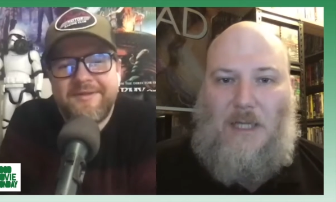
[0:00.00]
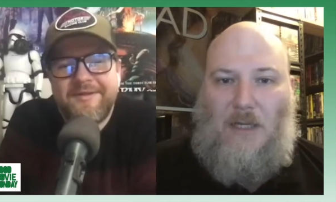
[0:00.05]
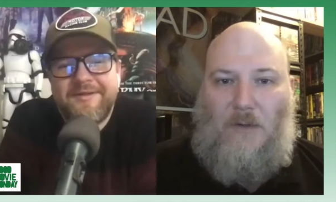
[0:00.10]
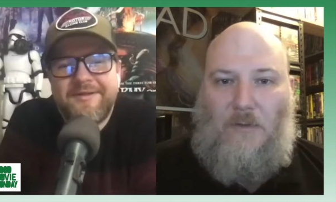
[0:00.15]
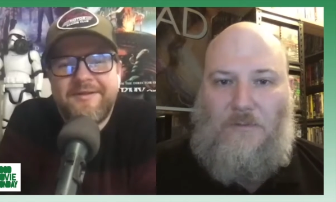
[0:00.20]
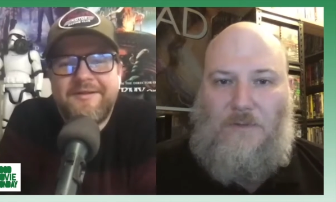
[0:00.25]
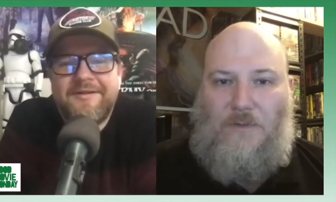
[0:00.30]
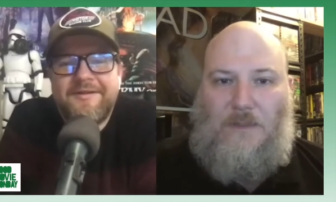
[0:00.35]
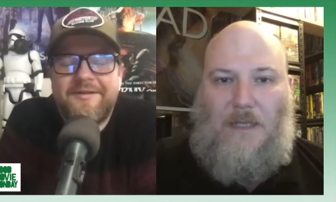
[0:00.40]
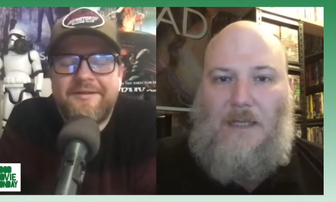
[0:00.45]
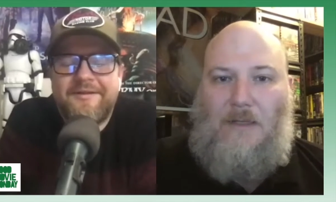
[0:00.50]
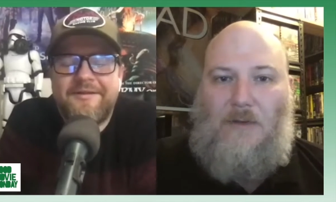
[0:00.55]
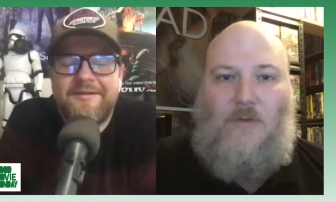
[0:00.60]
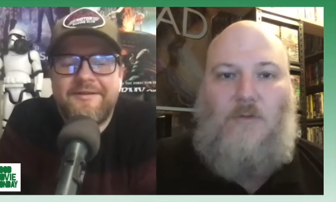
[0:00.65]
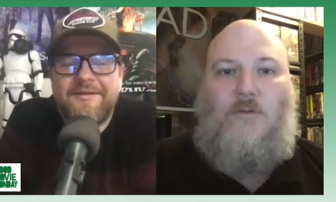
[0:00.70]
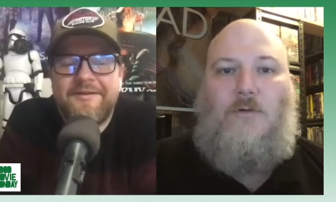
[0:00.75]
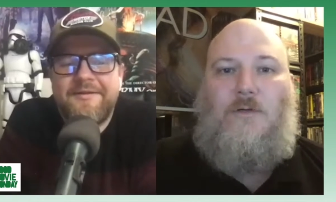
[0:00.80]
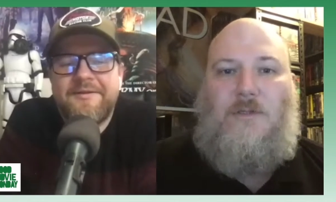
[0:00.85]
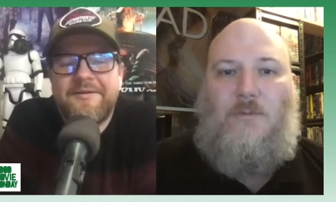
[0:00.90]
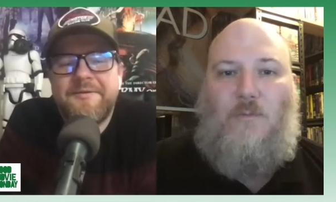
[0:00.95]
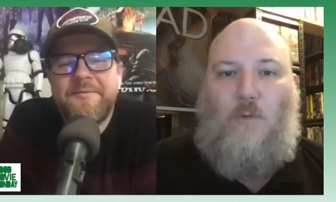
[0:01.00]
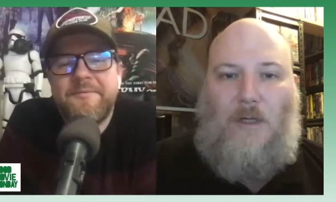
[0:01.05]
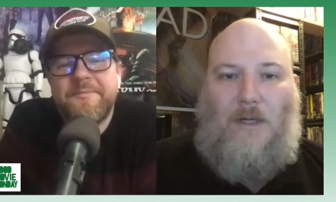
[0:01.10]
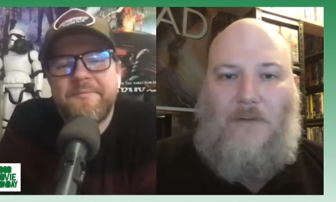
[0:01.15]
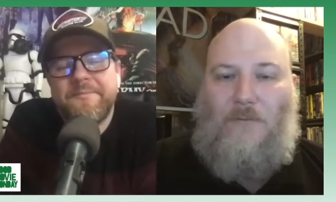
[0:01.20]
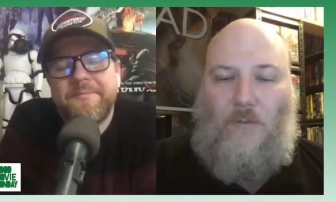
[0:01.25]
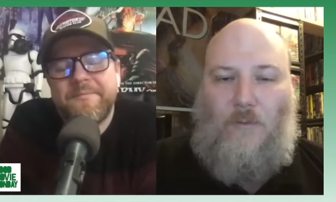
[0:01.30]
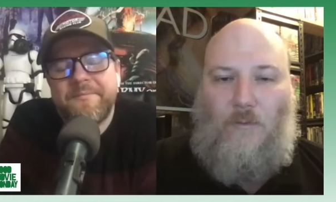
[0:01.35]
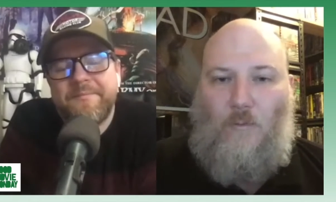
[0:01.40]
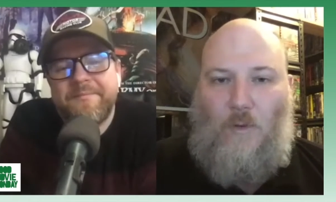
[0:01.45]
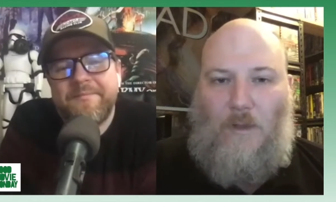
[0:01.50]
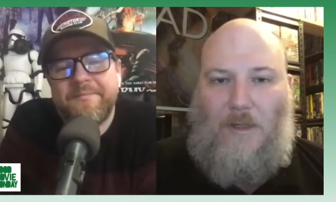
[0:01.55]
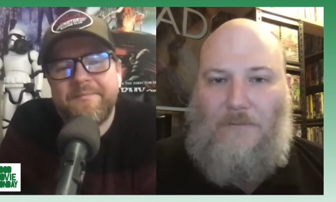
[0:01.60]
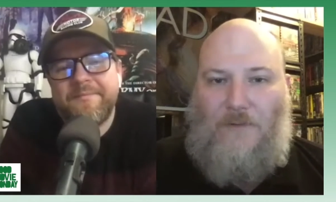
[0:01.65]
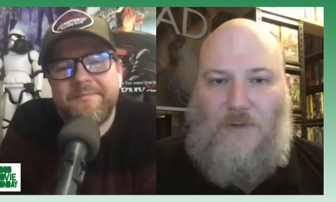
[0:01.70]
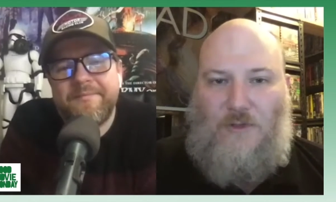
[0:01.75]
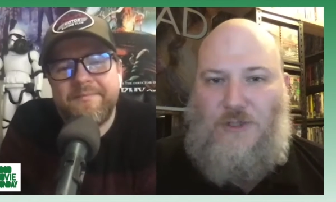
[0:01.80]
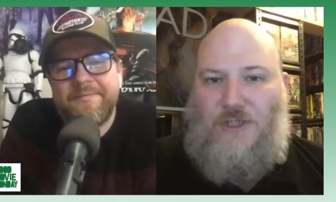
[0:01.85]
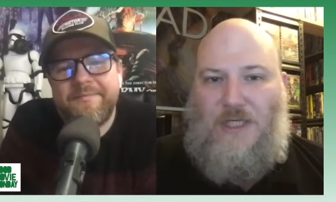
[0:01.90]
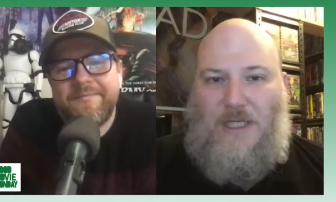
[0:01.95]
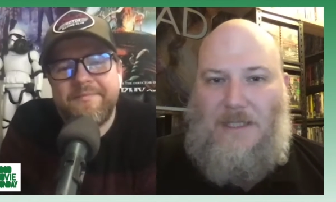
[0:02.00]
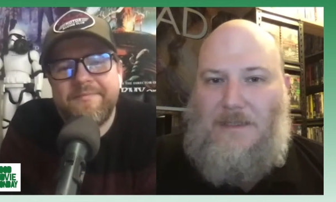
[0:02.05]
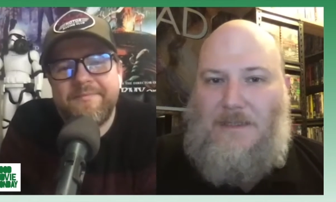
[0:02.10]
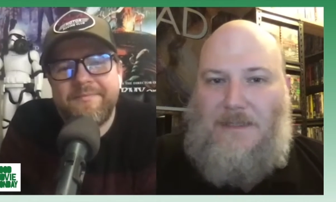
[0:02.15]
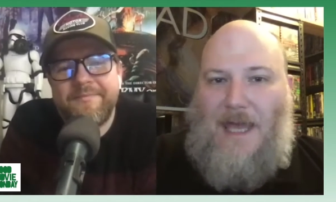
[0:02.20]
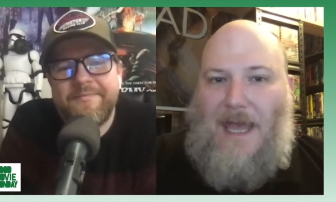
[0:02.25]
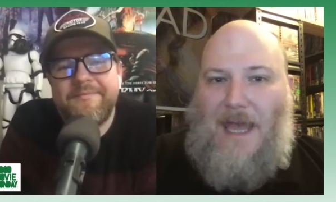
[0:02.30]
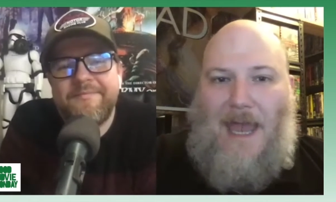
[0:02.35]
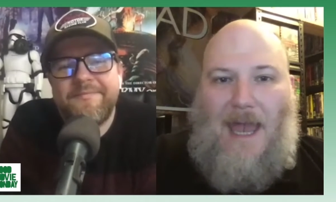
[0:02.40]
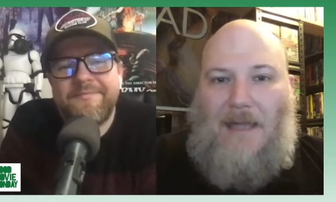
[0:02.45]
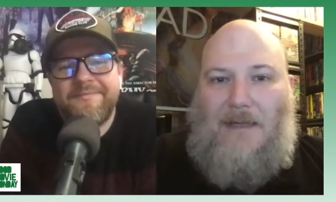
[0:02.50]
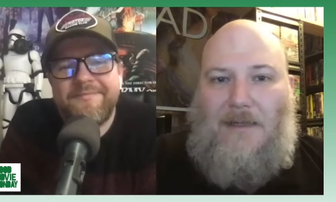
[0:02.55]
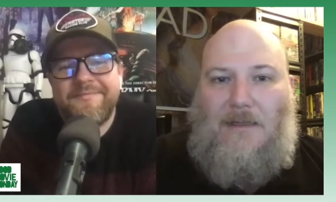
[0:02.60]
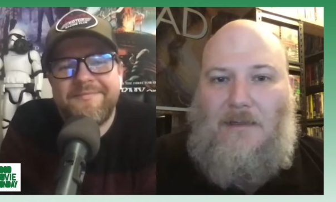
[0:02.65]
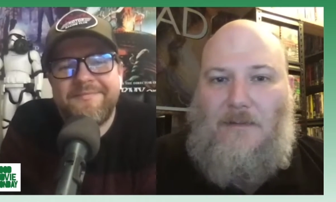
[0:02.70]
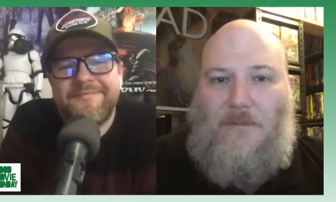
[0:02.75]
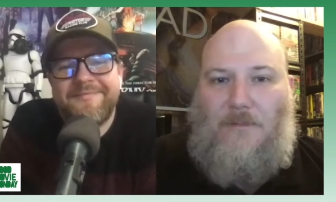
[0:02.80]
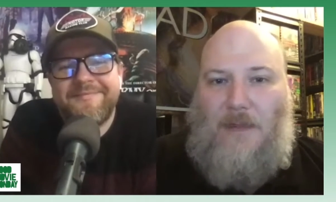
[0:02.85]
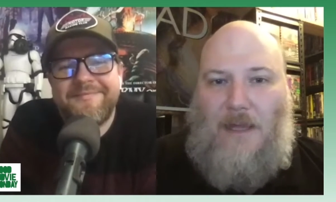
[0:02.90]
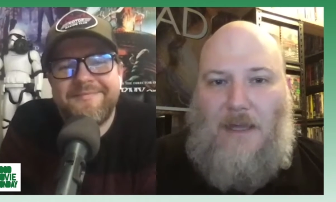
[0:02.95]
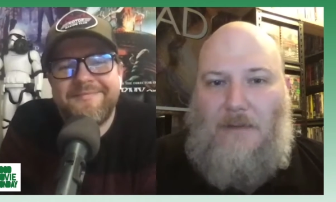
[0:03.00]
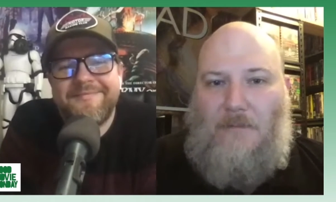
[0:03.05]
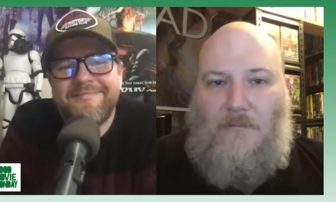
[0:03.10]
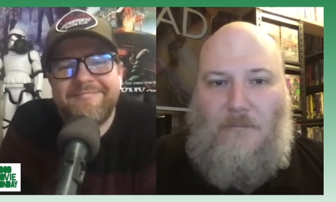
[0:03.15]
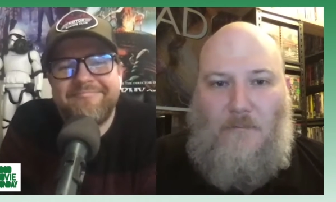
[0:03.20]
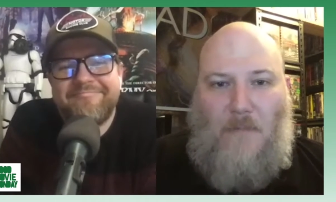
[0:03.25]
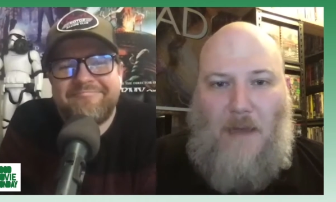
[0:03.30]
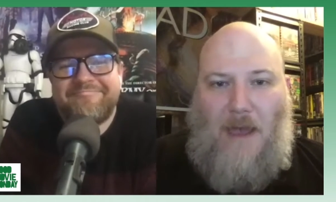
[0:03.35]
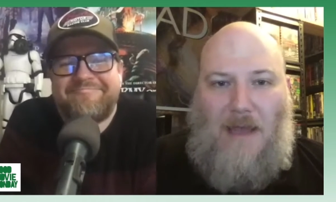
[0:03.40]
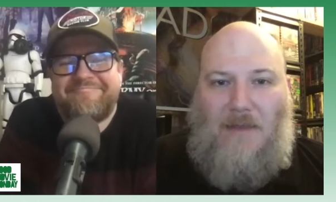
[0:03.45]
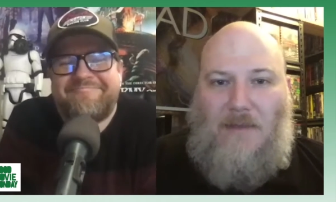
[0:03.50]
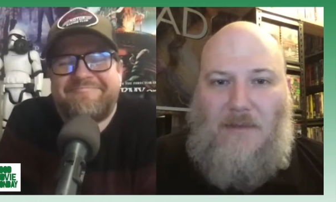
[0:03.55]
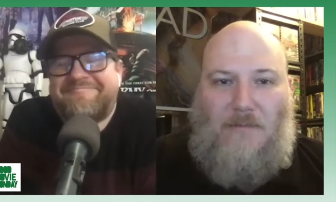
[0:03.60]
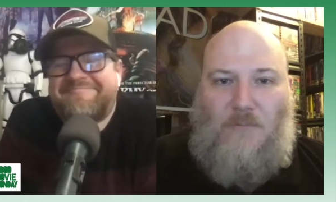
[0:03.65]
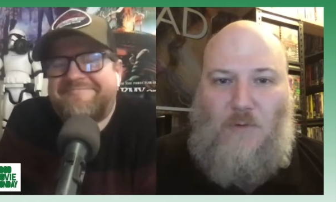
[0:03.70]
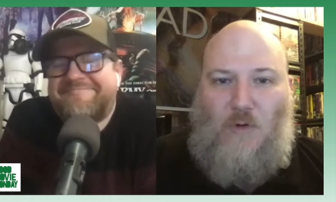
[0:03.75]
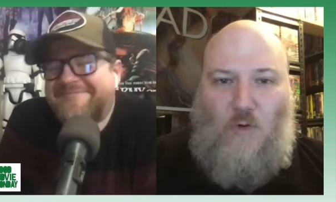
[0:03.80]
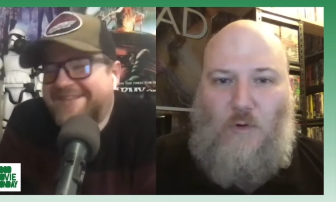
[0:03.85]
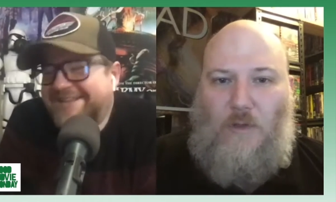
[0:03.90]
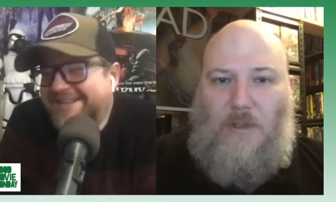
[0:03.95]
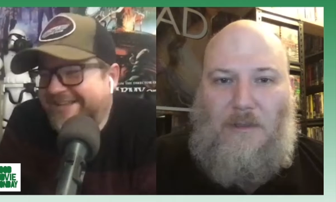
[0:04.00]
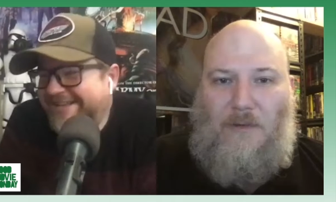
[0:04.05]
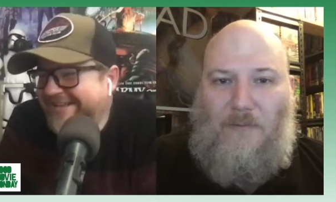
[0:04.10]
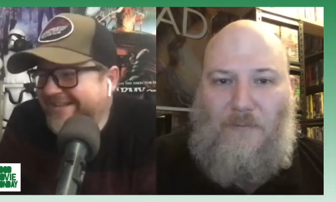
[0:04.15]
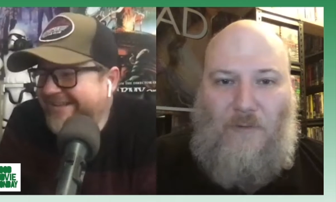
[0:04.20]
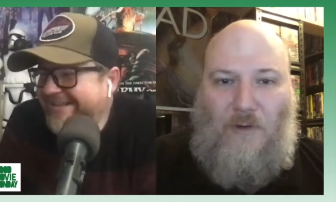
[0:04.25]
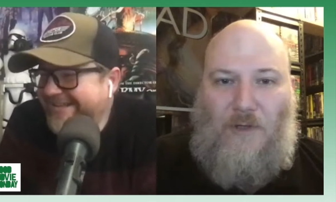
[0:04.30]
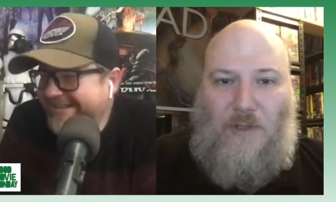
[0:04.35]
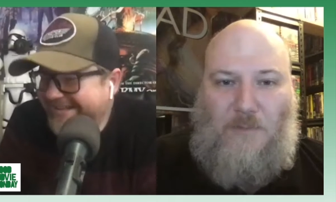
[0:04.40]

Speaker 1: and they lose whatever whatever jizz they had in them that made them good in the first place.